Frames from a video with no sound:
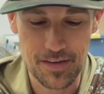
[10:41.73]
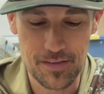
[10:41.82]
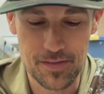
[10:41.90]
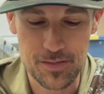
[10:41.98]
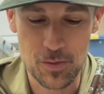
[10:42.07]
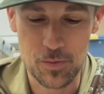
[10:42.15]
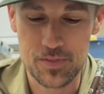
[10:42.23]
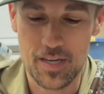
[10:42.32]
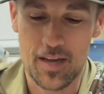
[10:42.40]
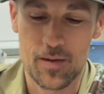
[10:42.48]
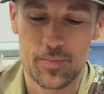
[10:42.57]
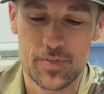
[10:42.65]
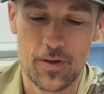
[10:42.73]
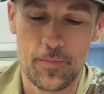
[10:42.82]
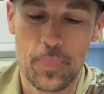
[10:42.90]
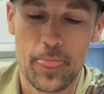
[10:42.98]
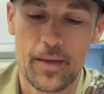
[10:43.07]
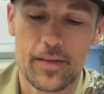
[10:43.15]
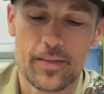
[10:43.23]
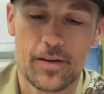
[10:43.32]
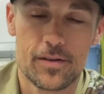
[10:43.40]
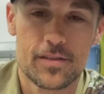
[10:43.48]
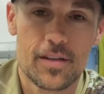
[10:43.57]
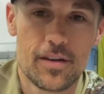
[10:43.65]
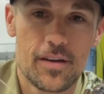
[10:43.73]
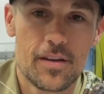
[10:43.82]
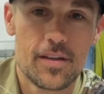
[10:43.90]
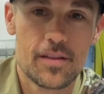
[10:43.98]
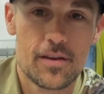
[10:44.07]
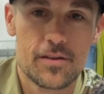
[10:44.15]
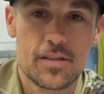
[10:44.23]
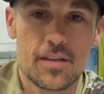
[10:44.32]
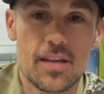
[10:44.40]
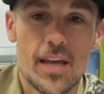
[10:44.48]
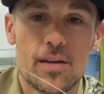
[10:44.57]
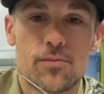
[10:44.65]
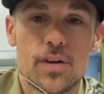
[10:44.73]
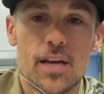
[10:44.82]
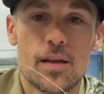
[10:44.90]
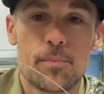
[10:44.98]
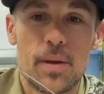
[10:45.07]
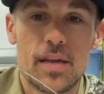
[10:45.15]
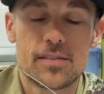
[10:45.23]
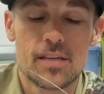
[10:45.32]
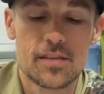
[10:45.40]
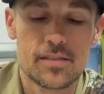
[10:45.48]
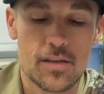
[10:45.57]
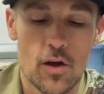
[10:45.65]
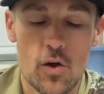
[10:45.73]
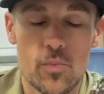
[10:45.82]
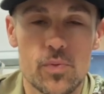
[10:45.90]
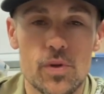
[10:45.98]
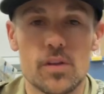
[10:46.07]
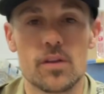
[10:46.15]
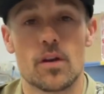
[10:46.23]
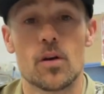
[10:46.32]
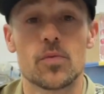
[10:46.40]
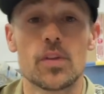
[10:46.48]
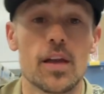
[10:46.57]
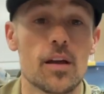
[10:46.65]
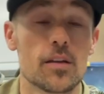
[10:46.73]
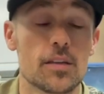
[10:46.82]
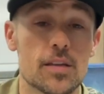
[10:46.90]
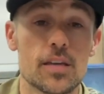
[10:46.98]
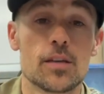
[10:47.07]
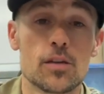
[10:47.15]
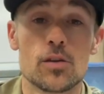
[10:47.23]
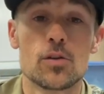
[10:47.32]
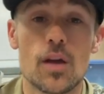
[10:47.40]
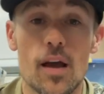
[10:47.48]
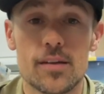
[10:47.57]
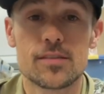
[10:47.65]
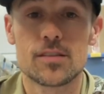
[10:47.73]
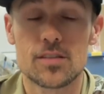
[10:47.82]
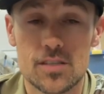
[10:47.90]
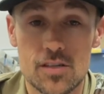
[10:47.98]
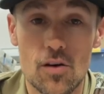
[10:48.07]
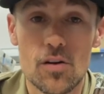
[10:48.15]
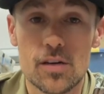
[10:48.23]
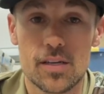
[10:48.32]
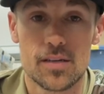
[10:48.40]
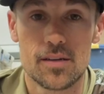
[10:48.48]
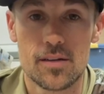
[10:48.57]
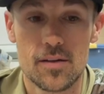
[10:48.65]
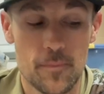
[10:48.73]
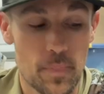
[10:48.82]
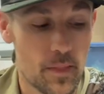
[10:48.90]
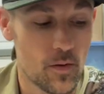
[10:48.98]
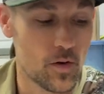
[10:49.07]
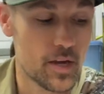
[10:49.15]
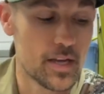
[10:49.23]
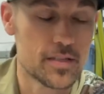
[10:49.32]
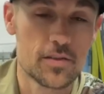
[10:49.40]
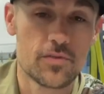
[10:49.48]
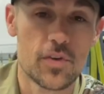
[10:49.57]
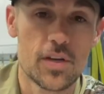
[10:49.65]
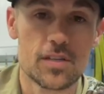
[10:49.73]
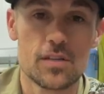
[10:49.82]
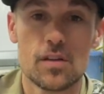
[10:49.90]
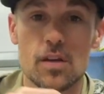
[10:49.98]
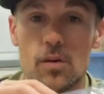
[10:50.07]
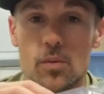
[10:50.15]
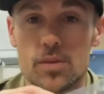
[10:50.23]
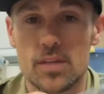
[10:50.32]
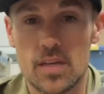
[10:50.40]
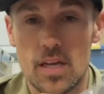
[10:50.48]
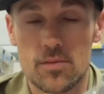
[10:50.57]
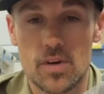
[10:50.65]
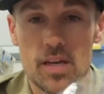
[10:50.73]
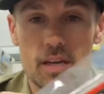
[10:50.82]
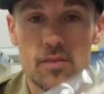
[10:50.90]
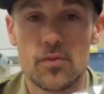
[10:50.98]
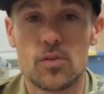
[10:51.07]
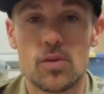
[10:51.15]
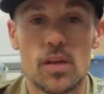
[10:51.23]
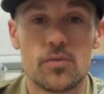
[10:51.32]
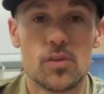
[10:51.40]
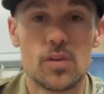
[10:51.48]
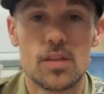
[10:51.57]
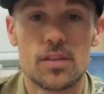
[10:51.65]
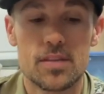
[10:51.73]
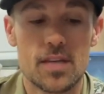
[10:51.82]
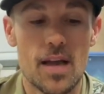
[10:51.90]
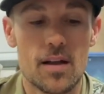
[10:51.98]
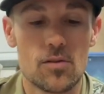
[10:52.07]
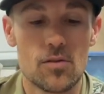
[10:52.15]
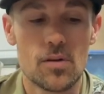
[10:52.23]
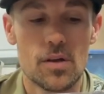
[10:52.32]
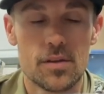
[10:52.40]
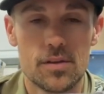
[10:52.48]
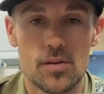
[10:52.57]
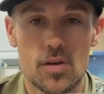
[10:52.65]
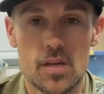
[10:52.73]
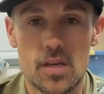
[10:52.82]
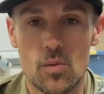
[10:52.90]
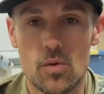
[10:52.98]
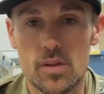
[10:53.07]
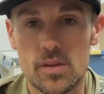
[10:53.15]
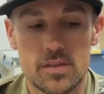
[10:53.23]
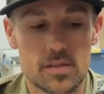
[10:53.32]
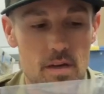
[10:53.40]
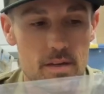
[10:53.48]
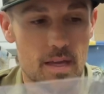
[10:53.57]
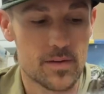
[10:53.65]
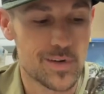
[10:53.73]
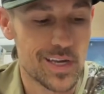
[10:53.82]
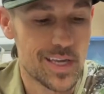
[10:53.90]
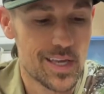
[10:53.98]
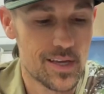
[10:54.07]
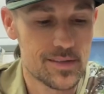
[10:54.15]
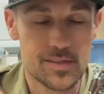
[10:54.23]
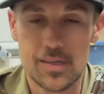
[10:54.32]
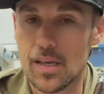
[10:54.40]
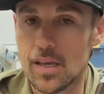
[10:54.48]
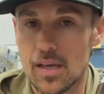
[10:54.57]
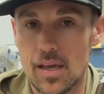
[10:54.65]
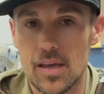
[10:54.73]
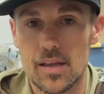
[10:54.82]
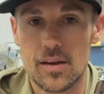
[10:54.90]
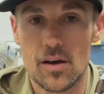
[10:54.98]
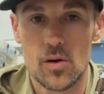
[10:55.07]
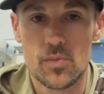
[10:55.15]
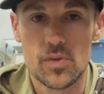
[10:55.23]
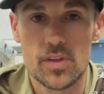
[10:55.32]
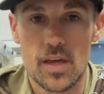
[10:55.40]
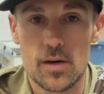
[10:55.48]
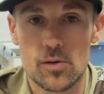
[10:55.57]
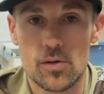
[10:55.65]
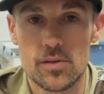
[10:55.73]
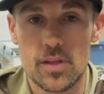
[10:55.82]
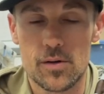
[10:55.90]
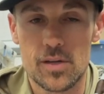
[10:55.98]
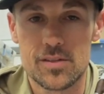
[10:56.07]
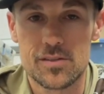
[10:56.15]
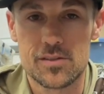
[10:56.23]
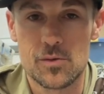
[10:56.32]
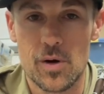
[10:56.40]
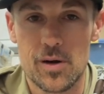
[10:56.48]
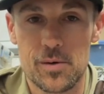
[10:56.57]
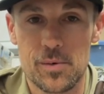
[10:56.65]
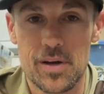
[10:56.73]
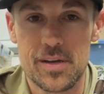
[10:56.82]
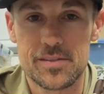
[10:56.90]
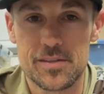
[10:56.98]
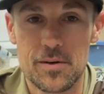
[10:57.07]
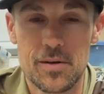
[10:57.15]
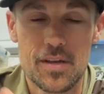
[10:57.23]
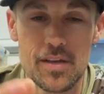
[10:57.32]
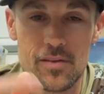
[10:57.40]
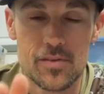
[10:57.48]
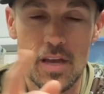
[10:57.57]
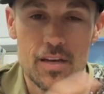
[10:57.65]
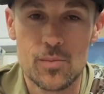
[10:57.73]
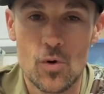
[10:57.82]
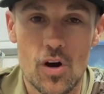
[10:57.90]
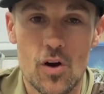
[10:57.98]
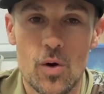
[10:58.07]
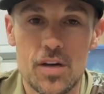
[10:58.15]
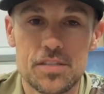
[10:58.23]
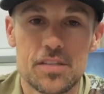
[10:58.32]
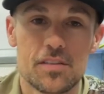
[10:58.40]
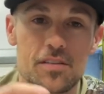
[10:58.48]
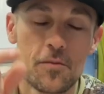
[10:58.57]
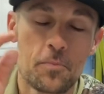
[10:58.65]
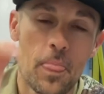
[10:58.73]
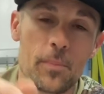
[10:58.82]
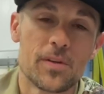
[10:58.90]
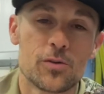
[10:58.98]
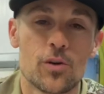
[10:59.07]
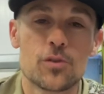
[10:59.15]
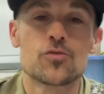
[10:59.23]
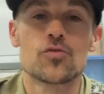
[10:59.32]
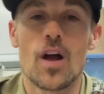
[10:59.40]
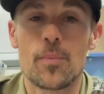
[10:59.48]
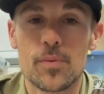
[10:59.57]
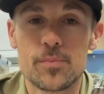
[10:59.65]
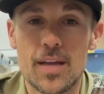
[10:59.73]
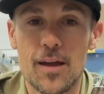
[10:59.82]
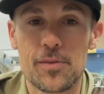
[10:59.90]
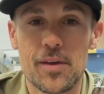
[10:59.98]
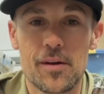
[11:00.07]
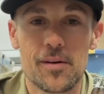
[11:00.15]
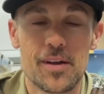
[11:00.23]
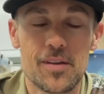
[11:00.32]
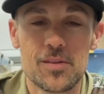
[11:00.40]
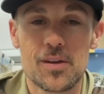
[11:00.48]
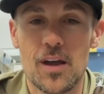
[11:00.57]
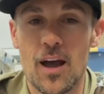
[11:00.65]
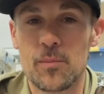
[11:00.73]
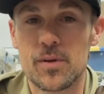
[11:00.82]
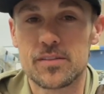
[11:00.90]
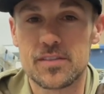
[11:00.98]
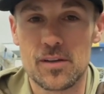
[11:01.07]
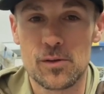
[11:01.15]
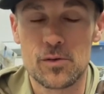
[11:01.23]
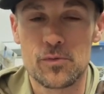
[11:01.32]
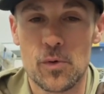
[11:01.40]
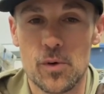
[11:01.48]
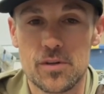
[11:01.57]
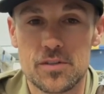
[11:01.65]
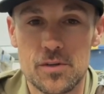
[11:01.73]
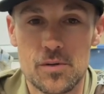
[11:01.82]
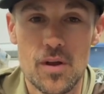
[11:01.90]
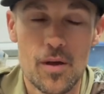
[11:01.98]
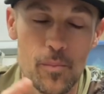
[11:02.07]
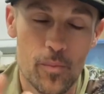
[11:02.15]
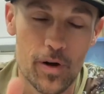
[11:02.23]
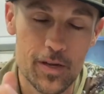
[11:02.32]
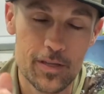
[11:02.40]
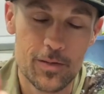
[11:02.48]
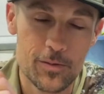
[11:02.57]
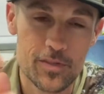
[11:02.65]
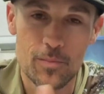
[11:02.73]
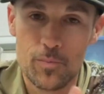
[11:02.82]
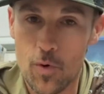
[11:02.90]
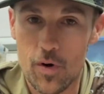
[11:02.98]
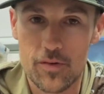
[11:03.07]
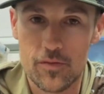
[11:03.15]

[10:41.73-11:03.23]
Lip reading: this whole time. So there's the Ned Rig basics to hopefully get you guys started on catching fish with the Ned Rig. And if you need the tackle, you can get one of these Ned Rig kits, and hopefully that'll get you squared away. So if you got any more questions, be sure to drop them down there in the comments, and I look forward to bringing you some more